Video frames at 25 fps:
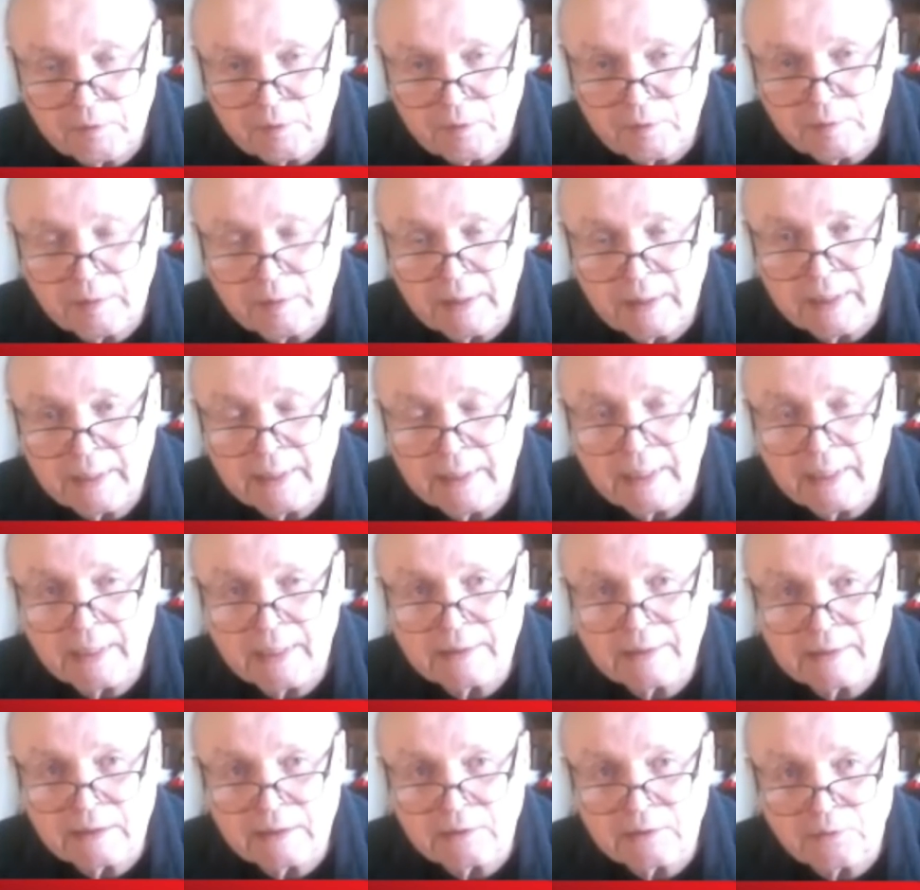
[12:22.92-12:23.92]
And I
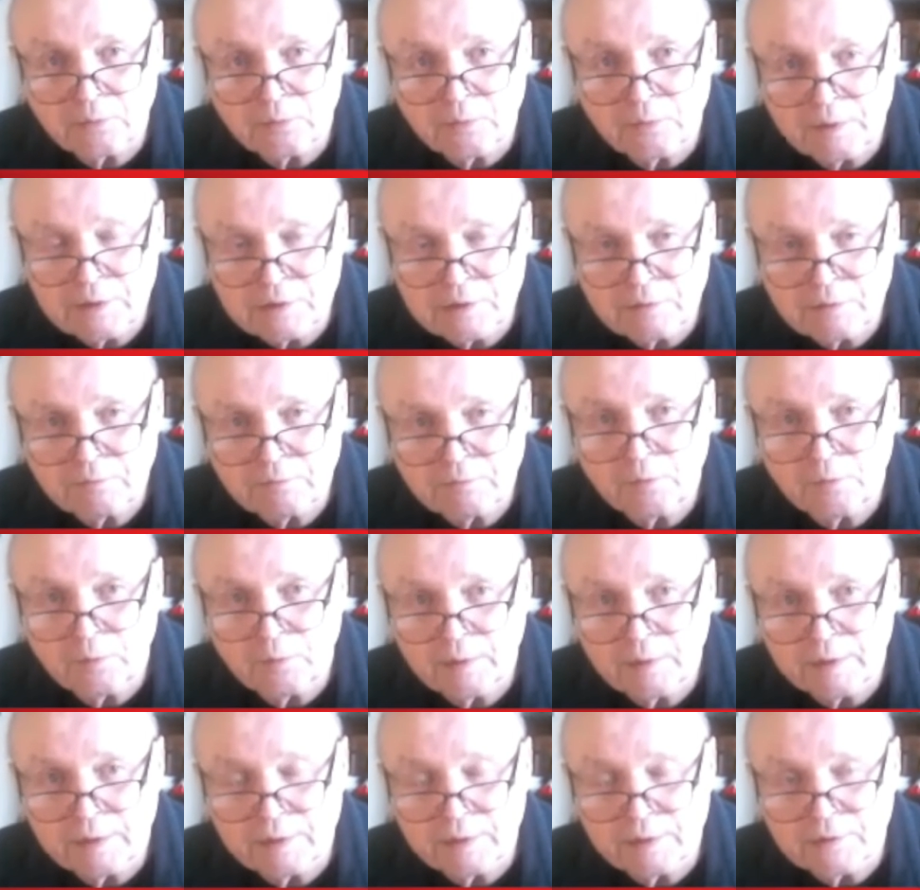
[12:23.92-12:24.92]
think the reason for
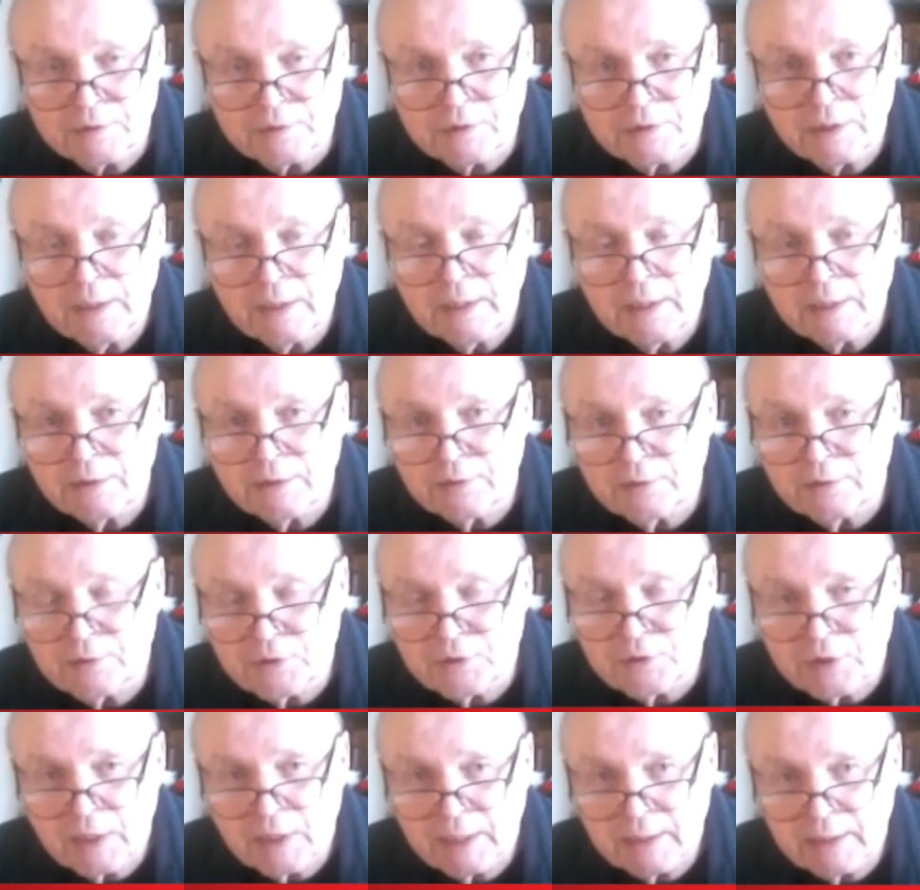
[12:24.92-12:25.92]
it is the
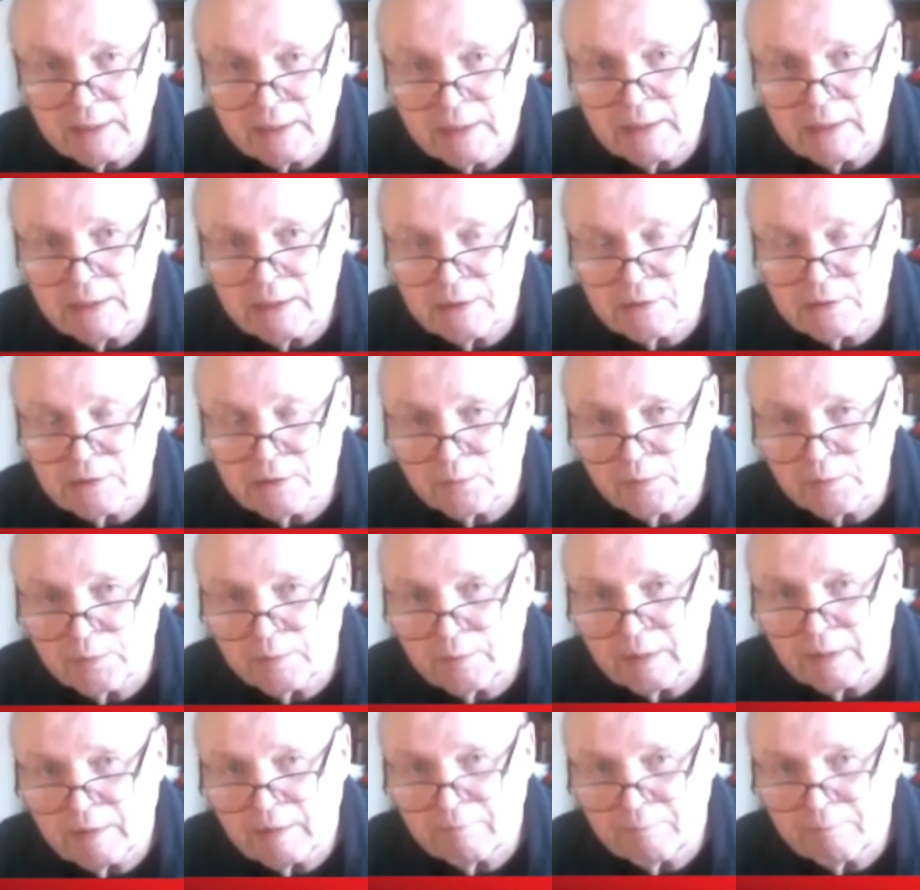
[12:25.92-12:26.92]
Chinese, when
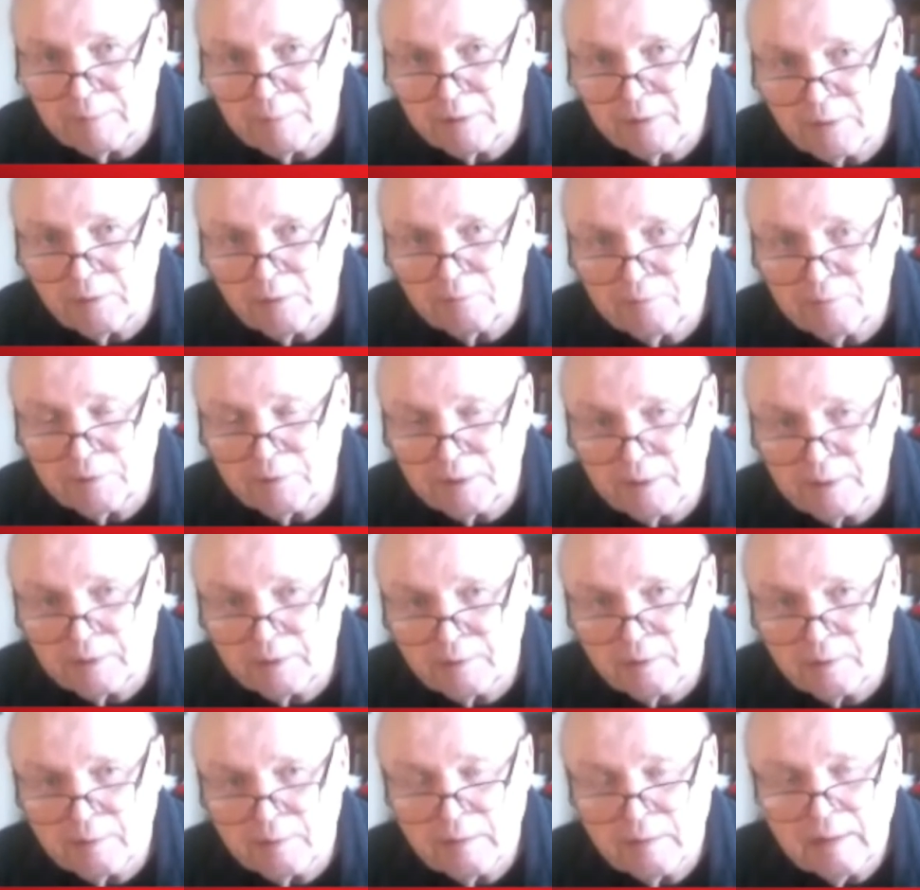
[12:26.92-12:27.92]
I've been over there,